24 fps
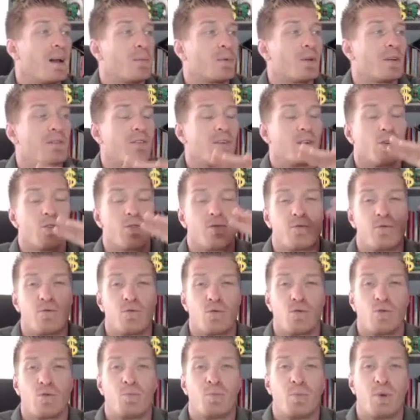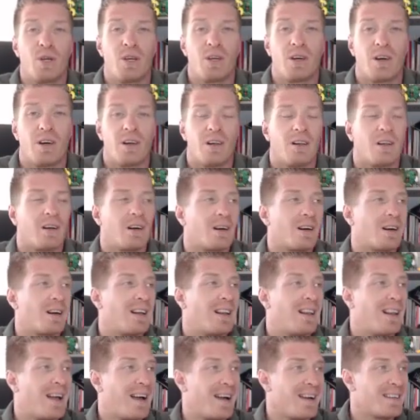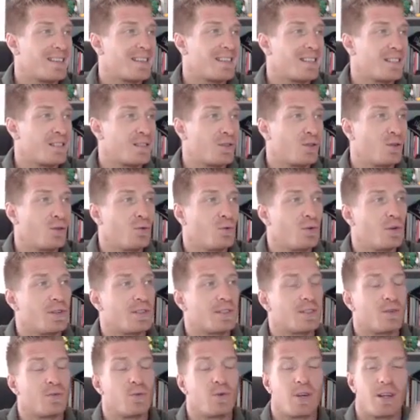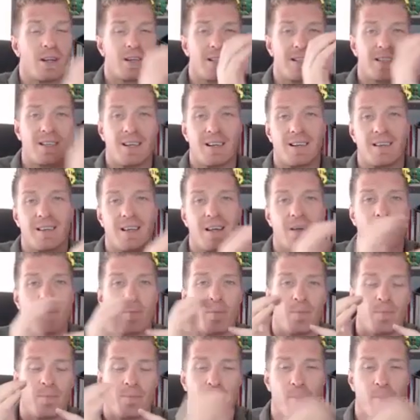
and I'm giving you full PLR license to it, so you can sell them,